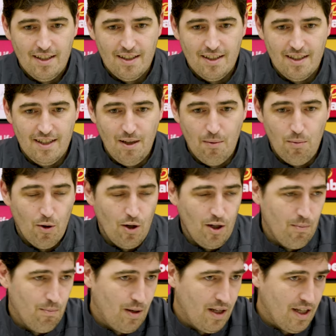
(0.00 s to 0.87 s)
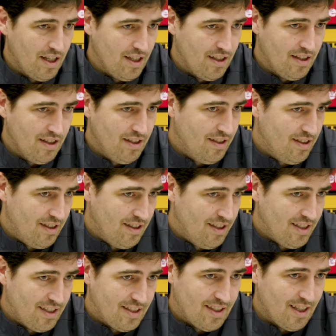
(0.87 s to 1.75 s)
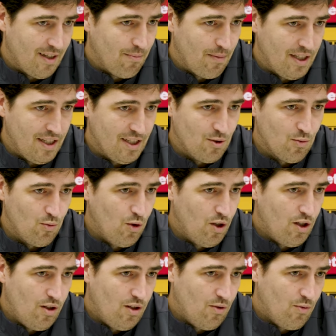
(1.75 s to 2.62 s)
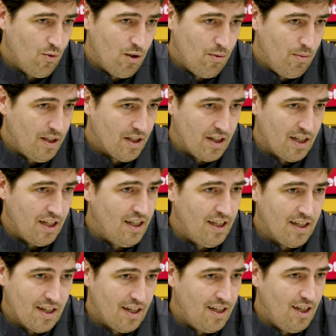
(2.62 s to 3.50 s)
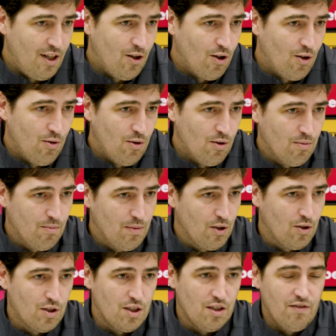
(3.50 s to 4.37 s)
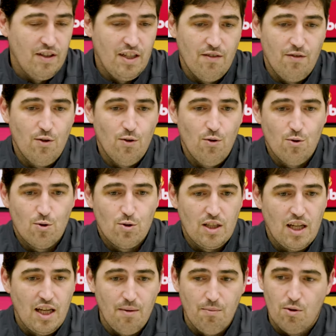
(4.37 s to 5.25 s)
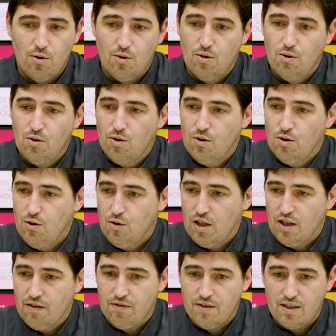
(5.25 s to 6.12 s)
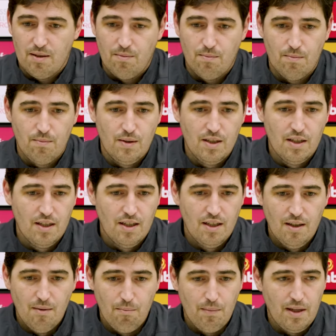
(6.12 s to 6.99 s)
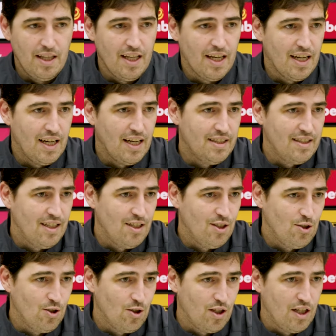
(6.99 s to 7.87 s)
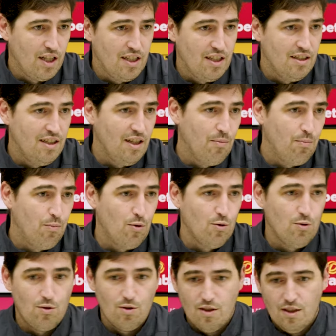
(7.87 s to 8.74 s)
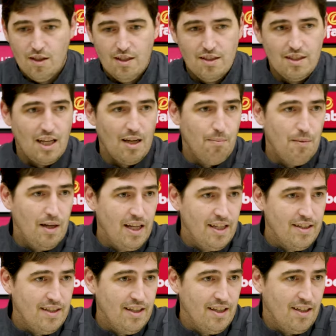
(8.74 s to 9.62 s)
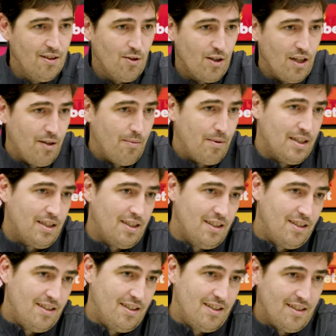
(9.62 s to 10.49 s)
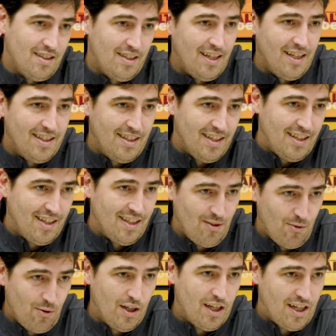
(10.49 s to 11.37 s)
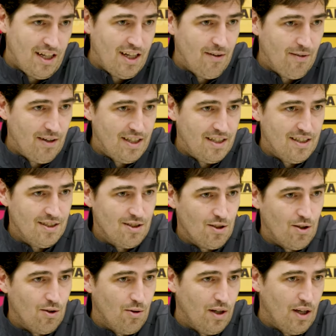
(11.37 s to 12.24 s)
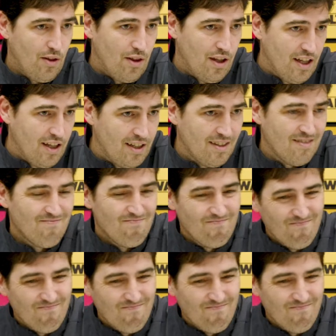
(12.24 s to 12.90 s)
the ball in play in these 10 minutes will, will be really, really low because even if you lose time or you have some medical attention and they put time later, okay, but it, later we are 11. So I think